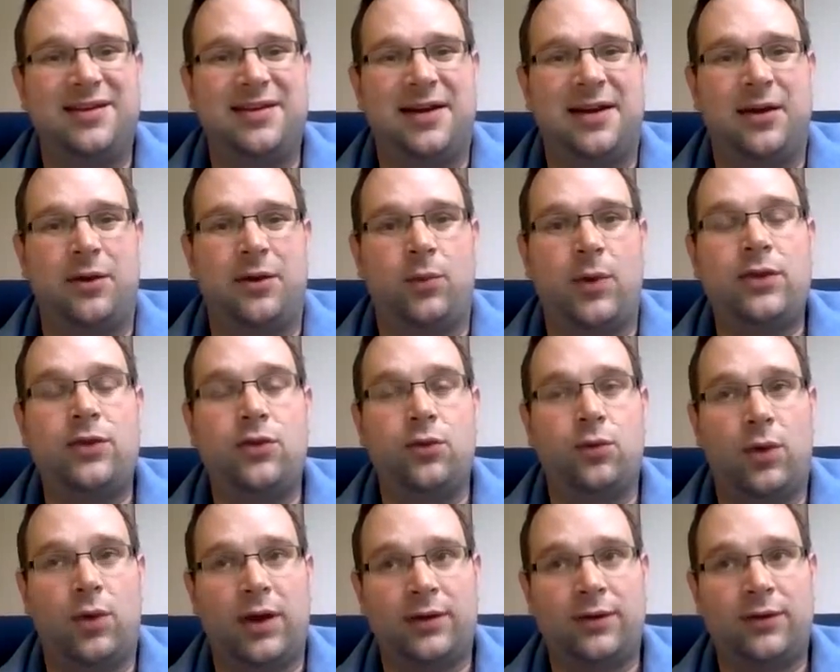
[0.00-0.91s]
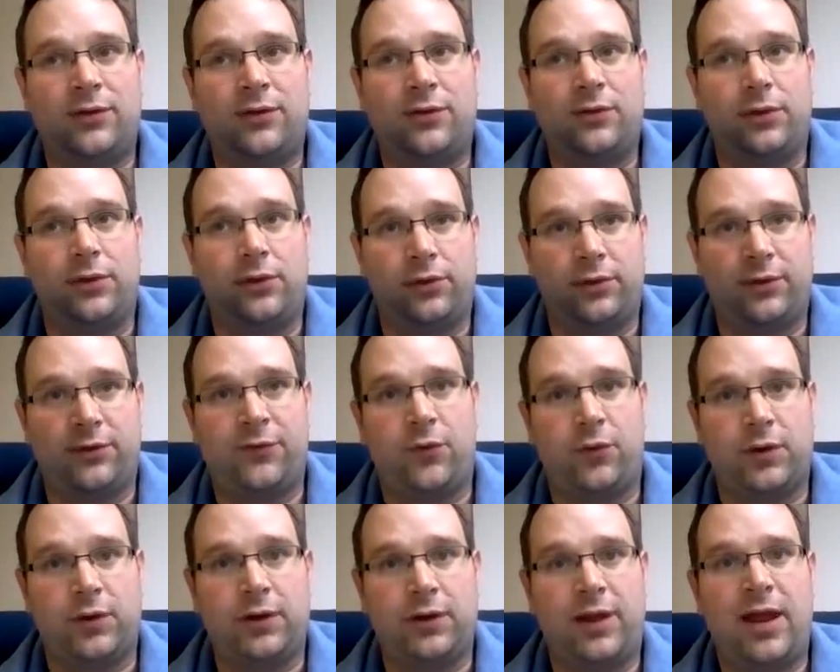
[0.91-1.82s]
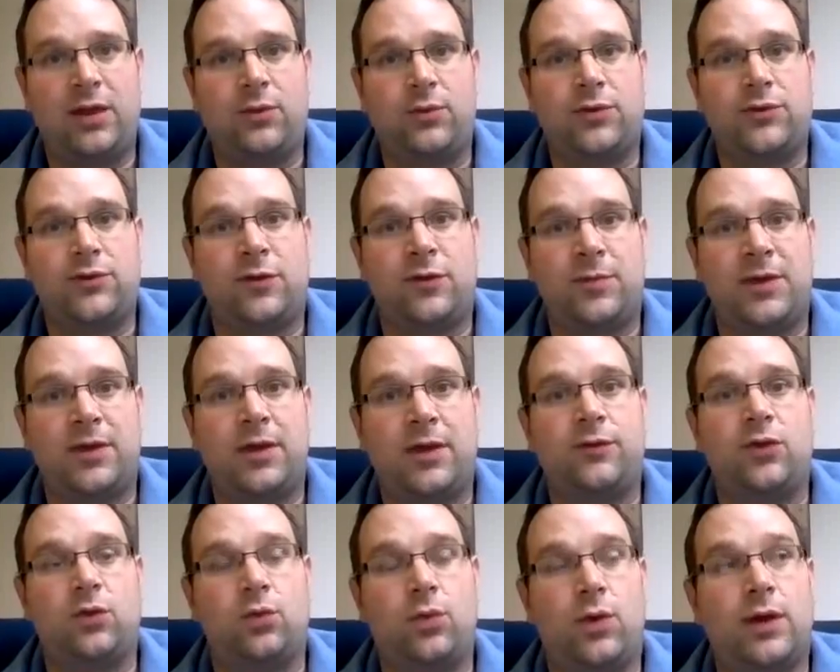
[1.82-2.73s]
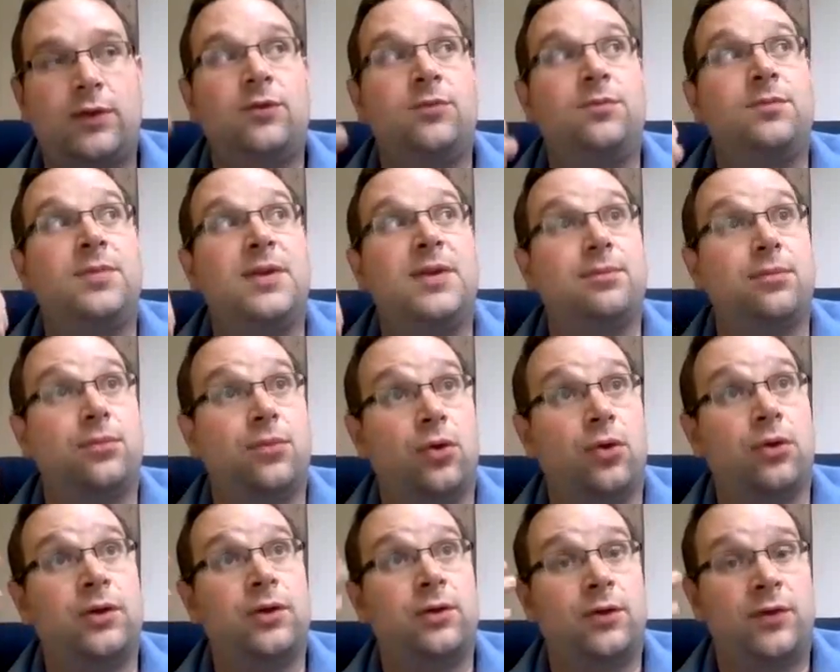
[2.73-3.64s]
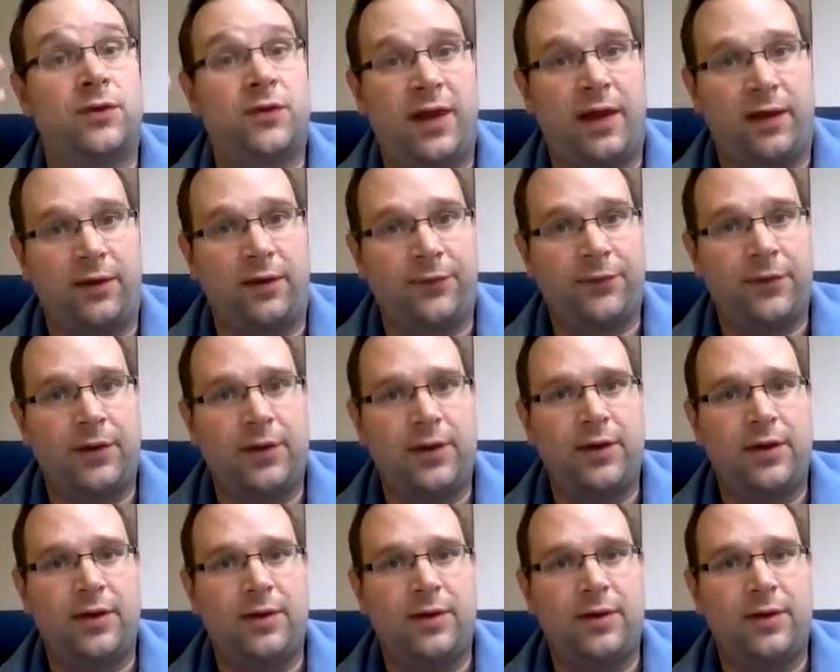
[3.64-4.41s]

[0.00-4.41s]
when you want to learn a foreign language, it's because you want to be more yourself.